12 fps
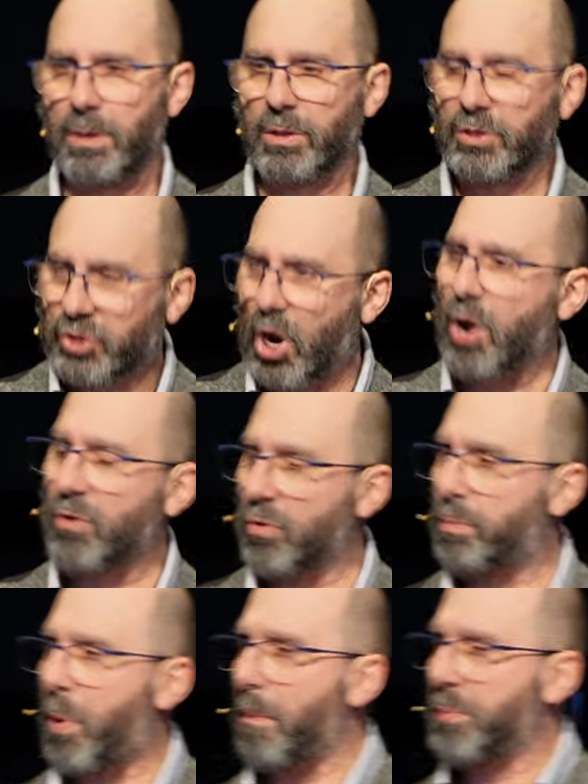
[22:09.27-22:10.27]
The total
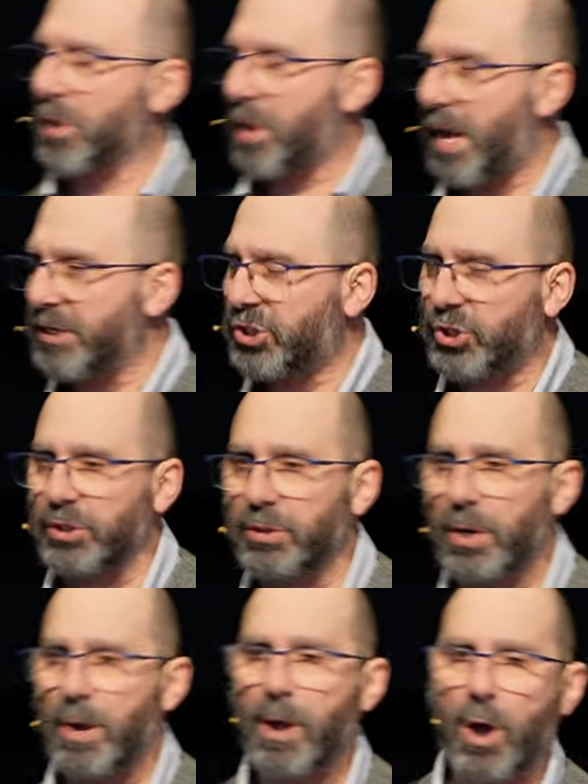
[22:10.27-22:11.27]
population
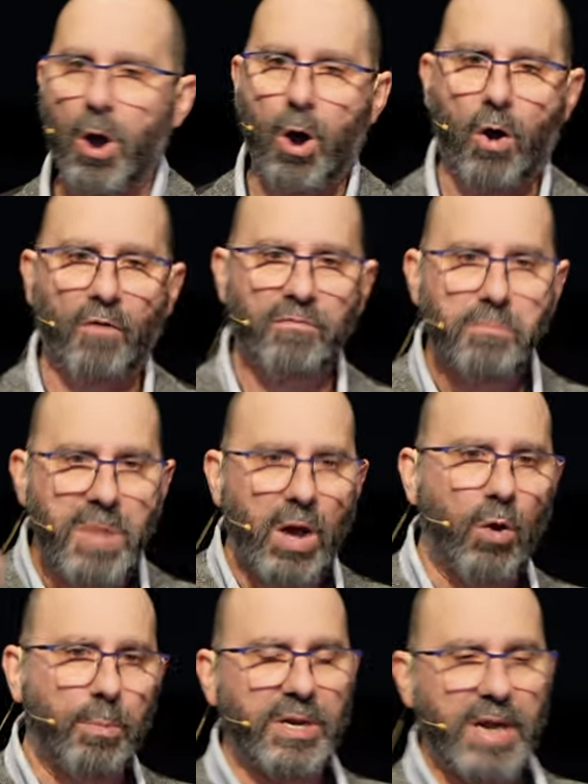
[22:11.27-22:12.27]
of
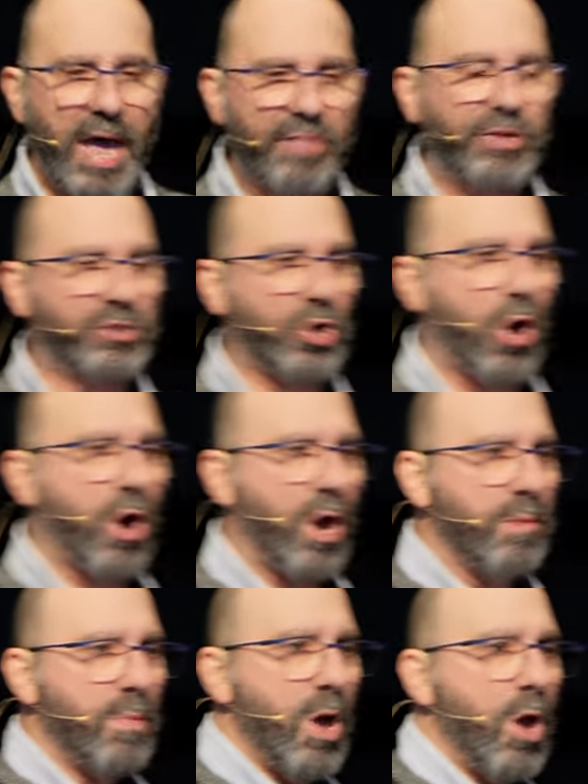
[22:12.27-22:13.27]
Melbourne at the
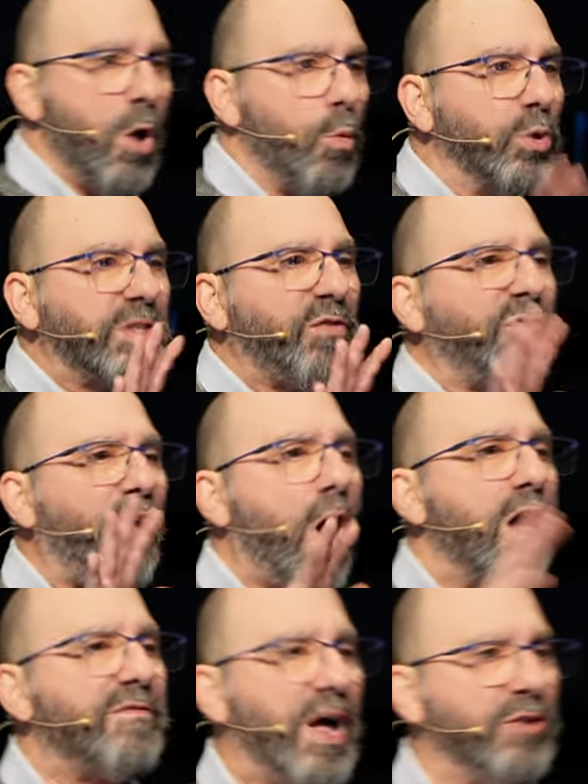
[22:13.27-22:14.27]
time was
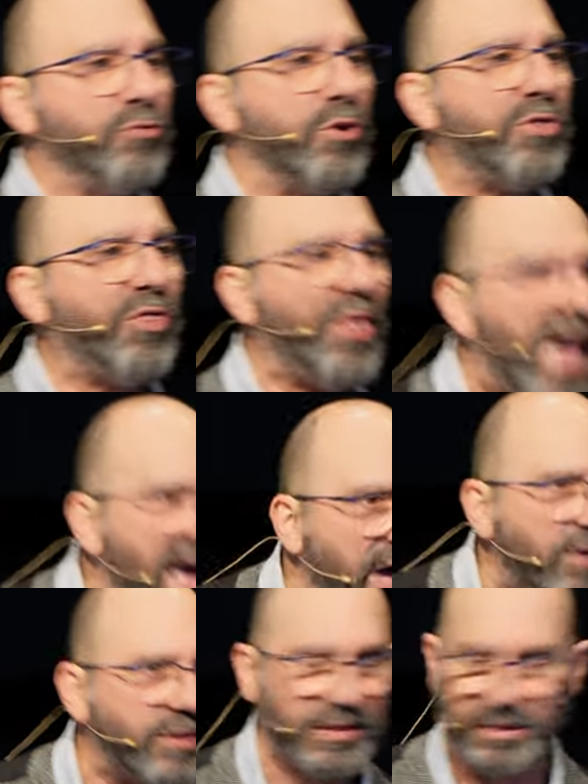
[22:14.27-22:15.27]

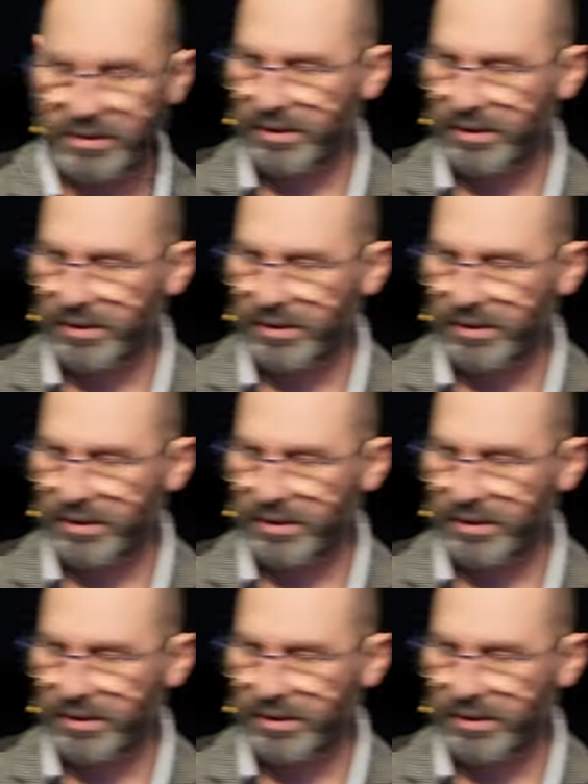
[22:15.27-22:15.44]
500,000.